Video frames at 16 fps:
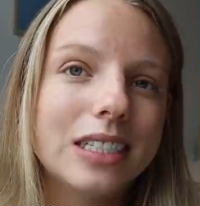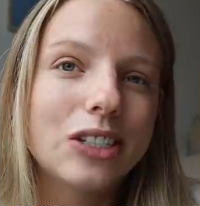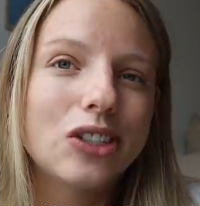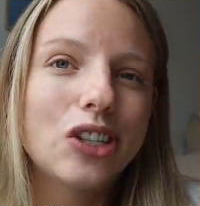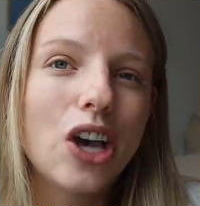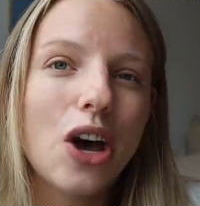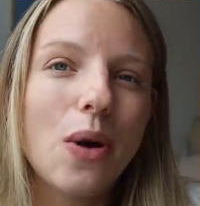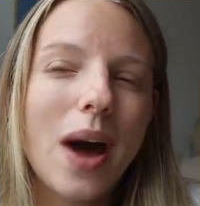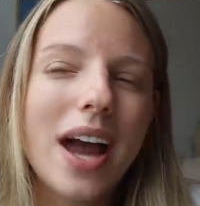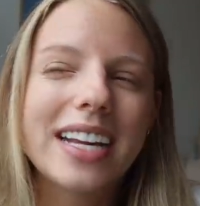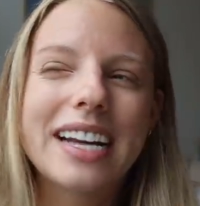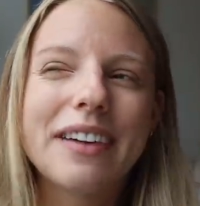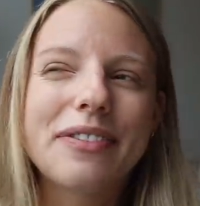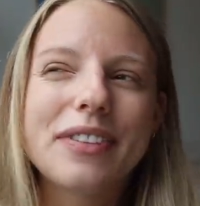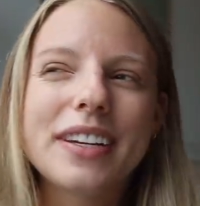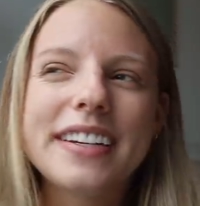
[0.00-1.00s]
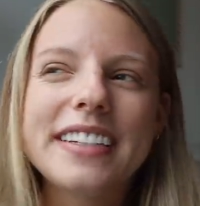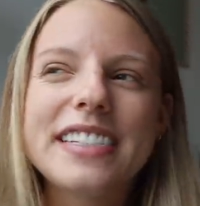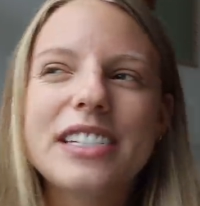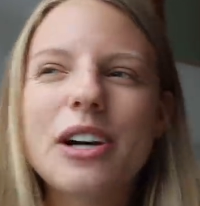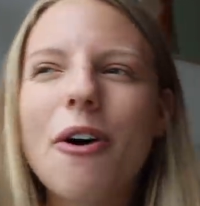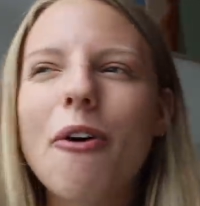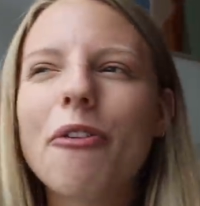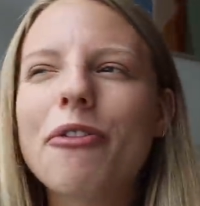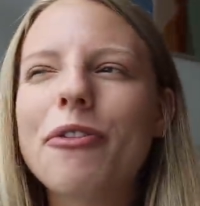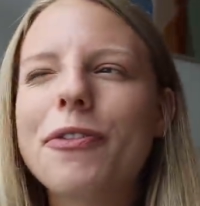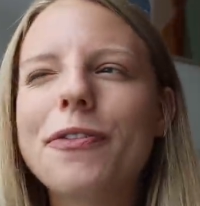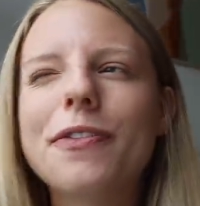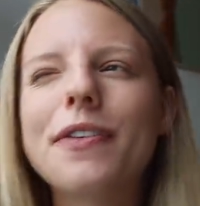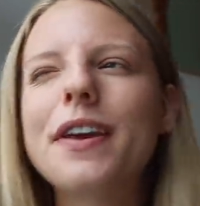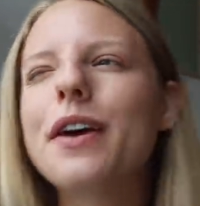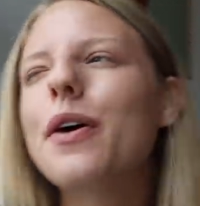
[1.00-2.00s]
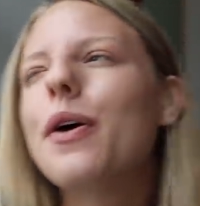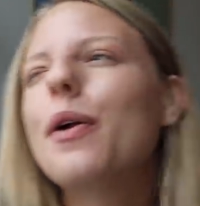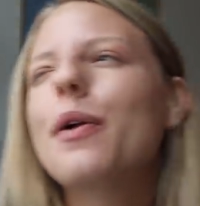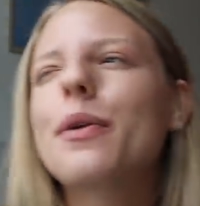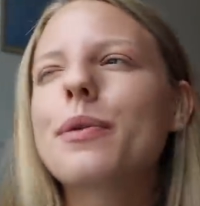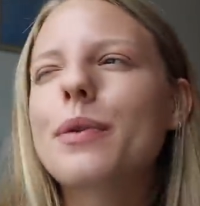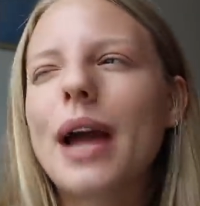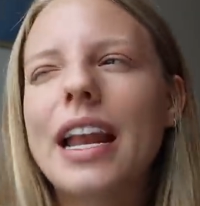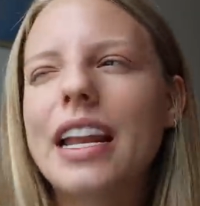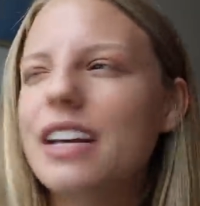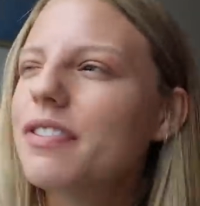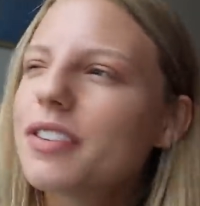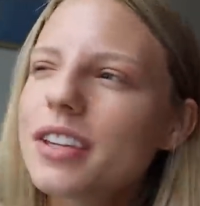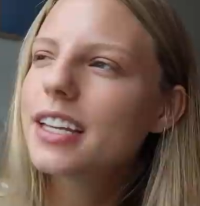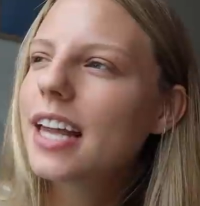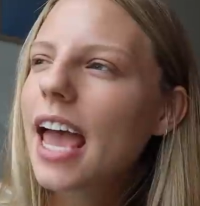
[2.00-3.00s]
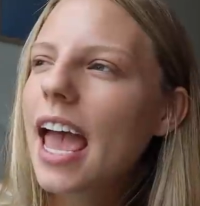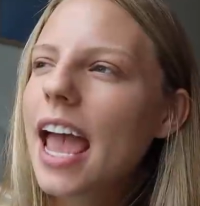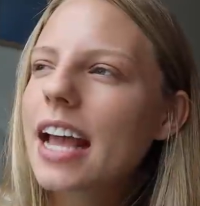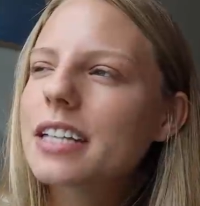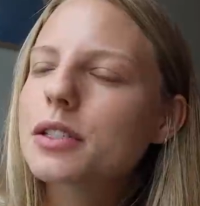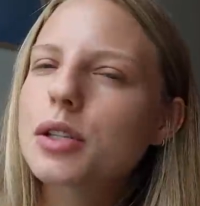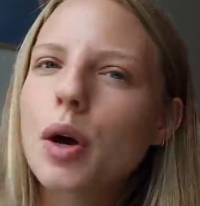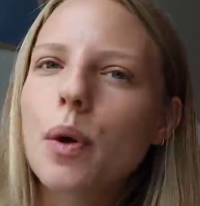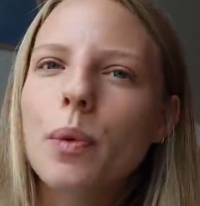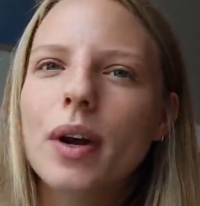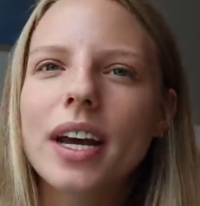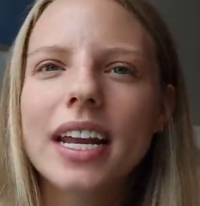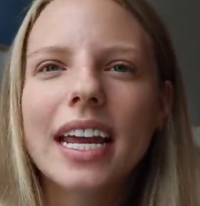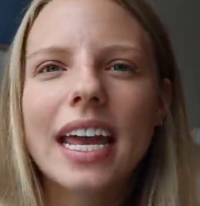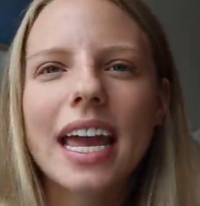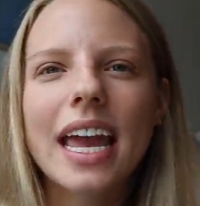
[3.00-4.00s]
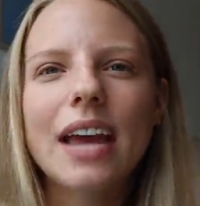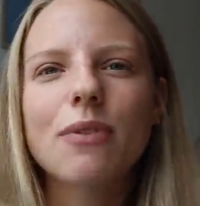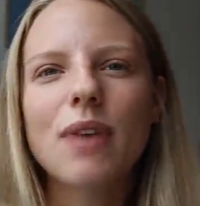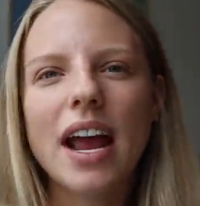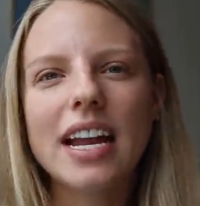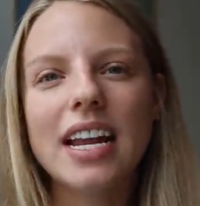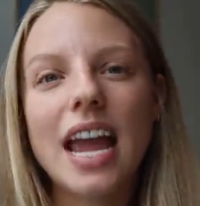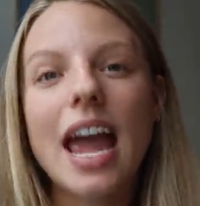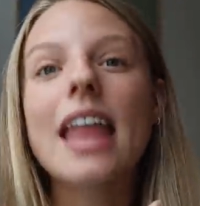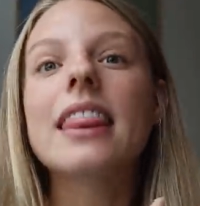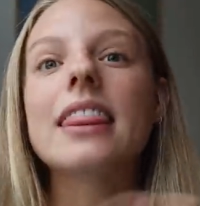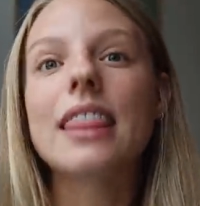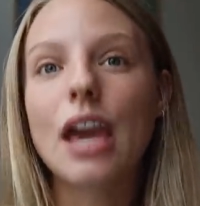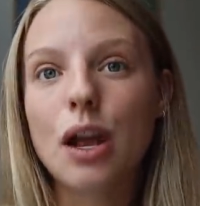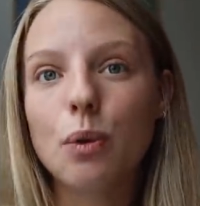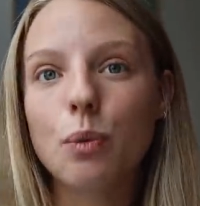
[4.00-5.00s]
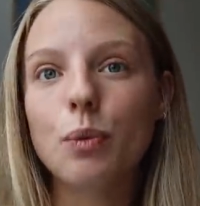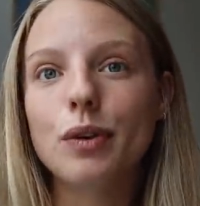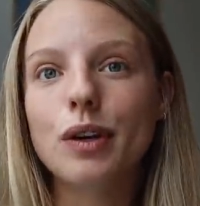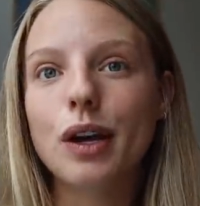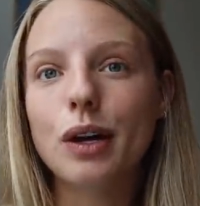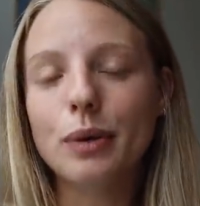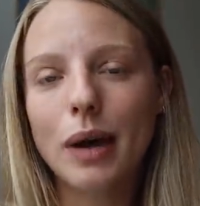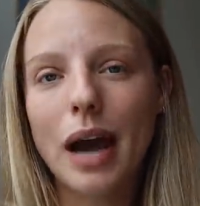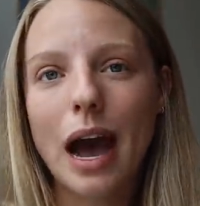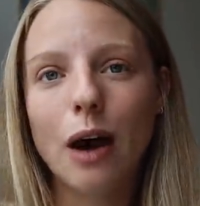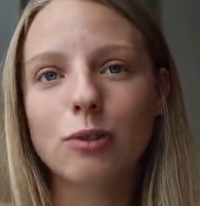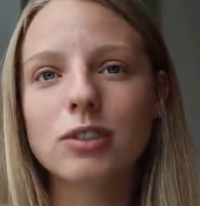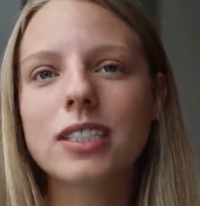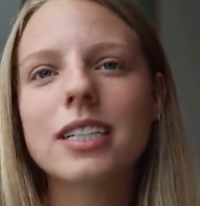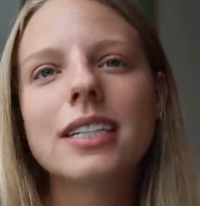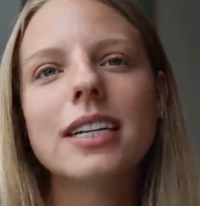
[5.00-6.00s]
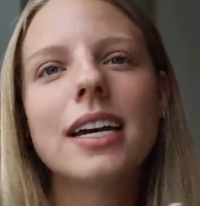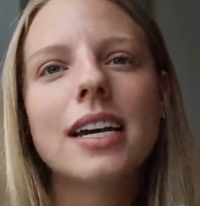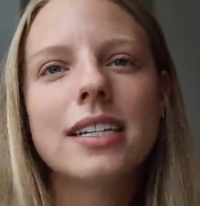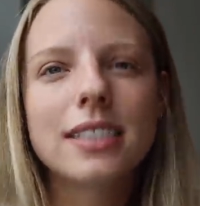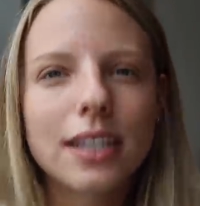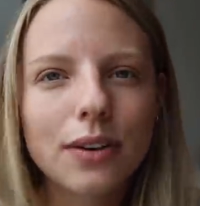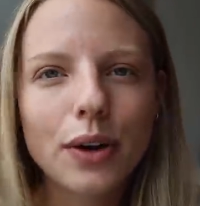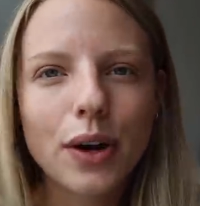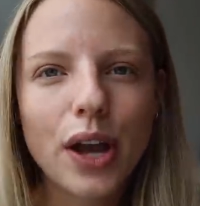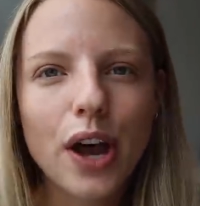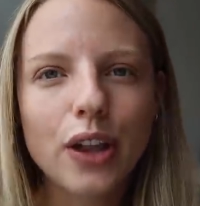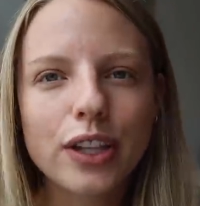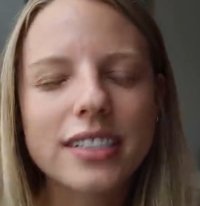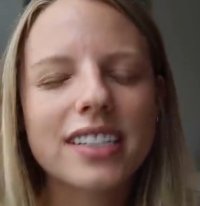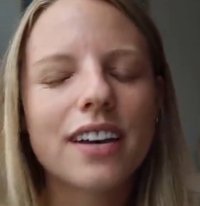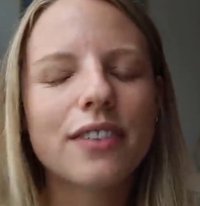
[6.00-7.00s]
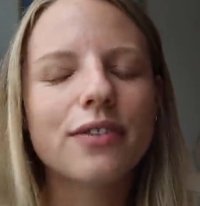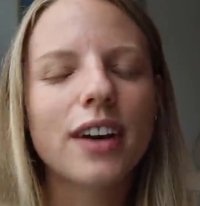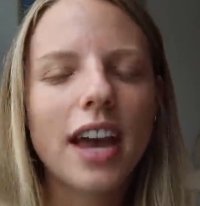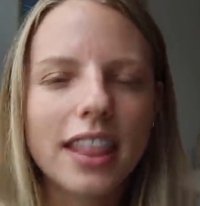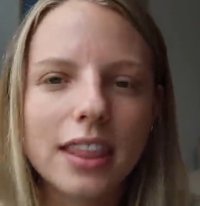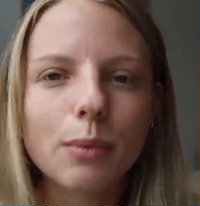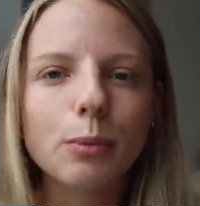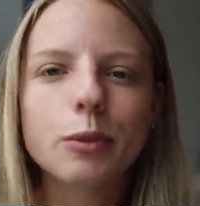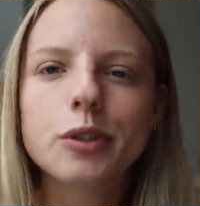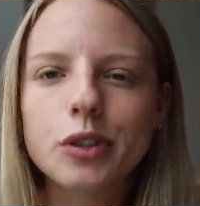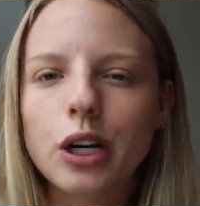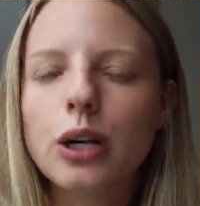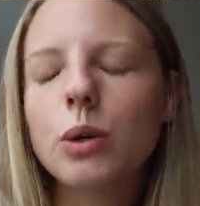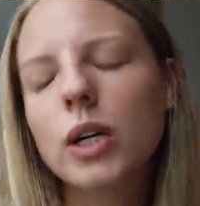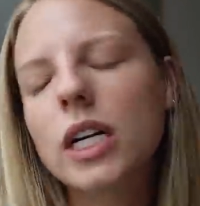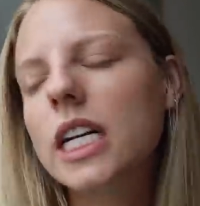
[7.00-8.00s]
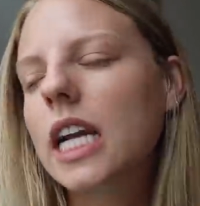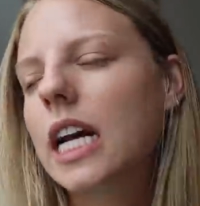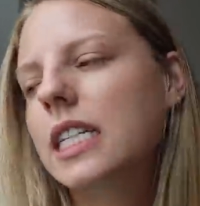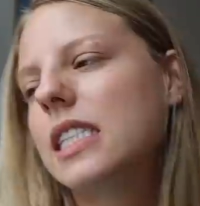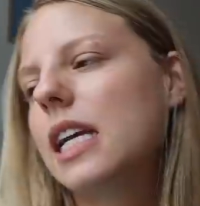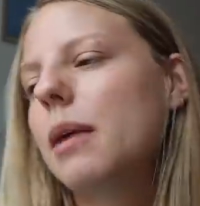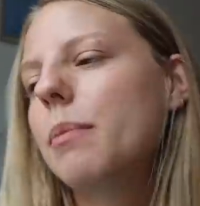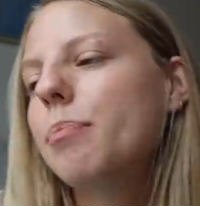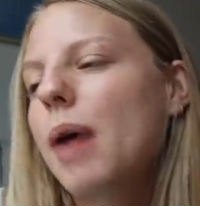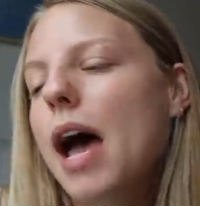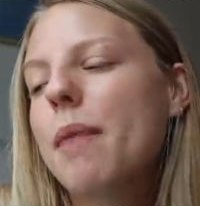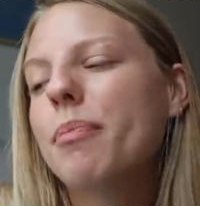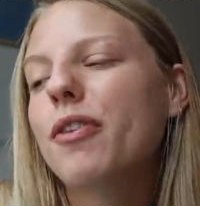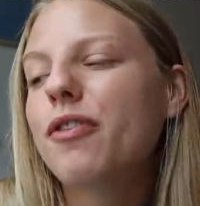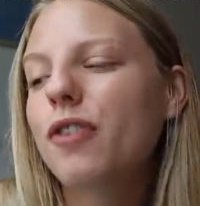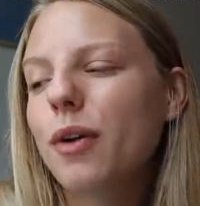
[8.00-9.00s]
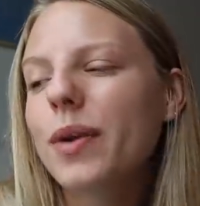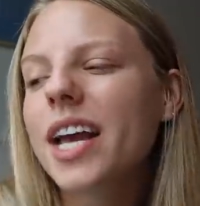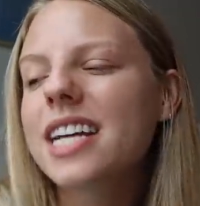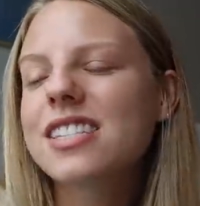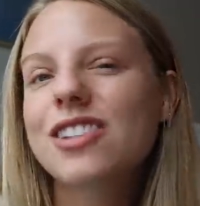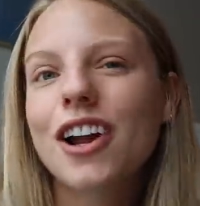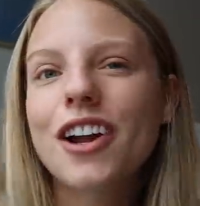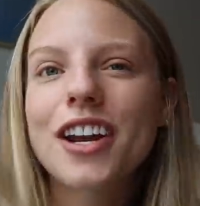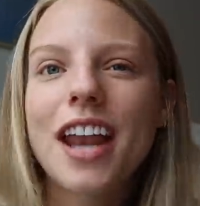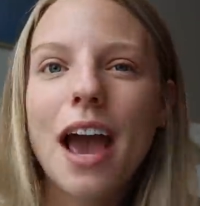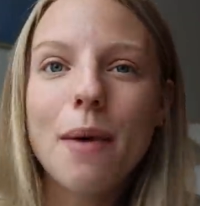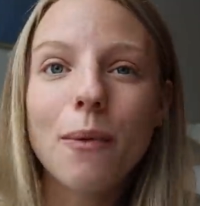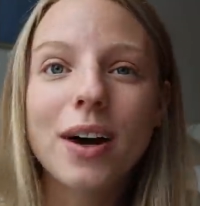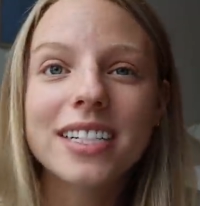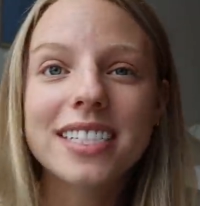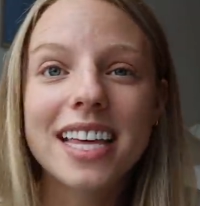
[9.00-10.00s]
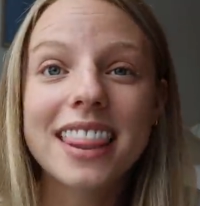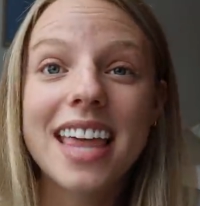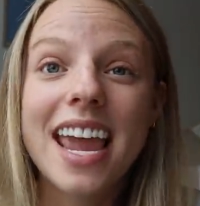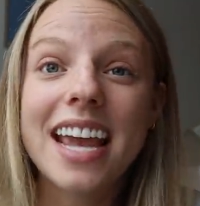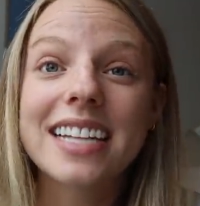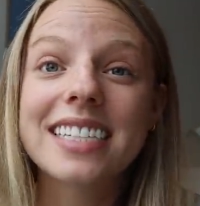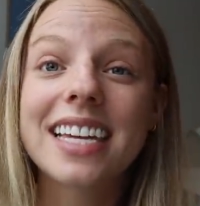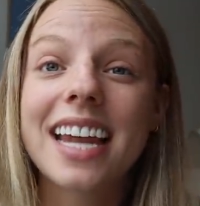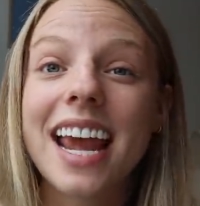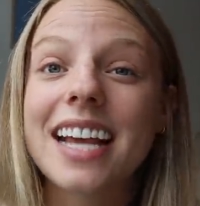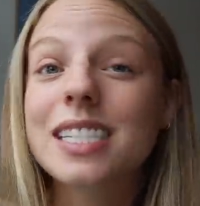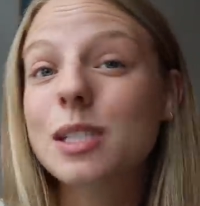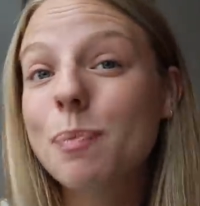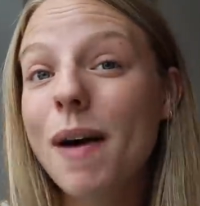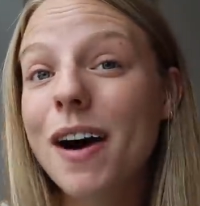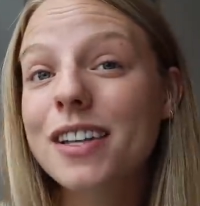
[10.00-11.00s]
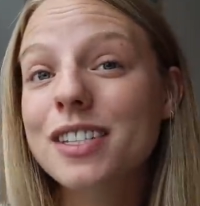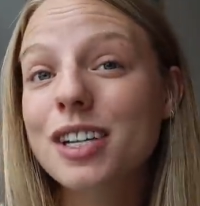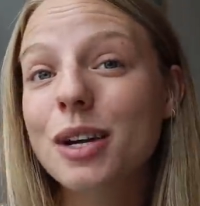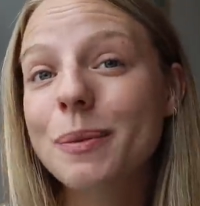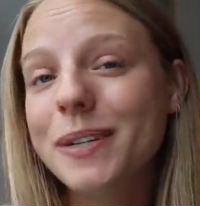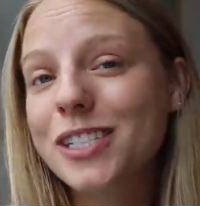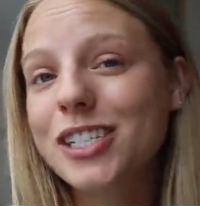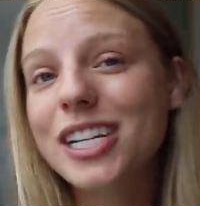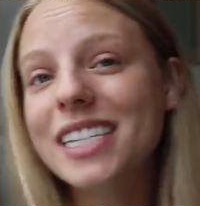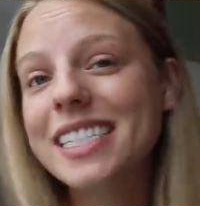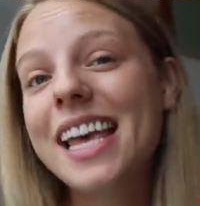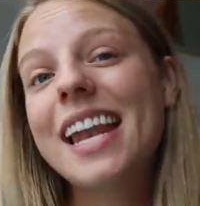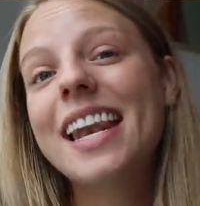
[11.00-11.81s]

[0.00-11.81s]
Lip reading: So I definitely don't feel ready the day, so we're gonna get ready and then we'll go out to go get all the stuff and then we'll start organizing. But before we get started, I want to thank today's sponsor, which is